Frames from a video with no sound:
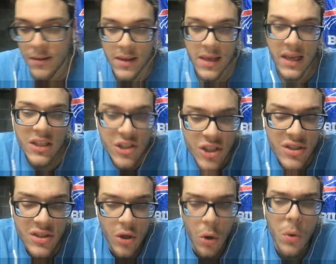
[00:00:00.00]
he's
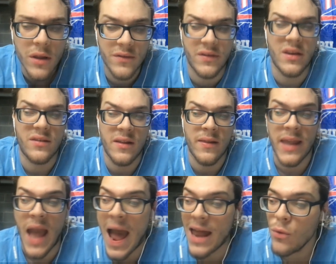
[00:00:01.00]
just so consistent. Like,
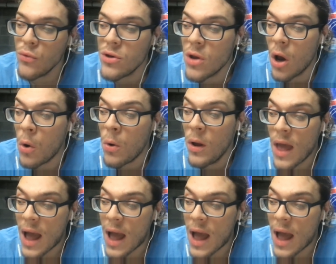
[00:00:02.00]
I don't know.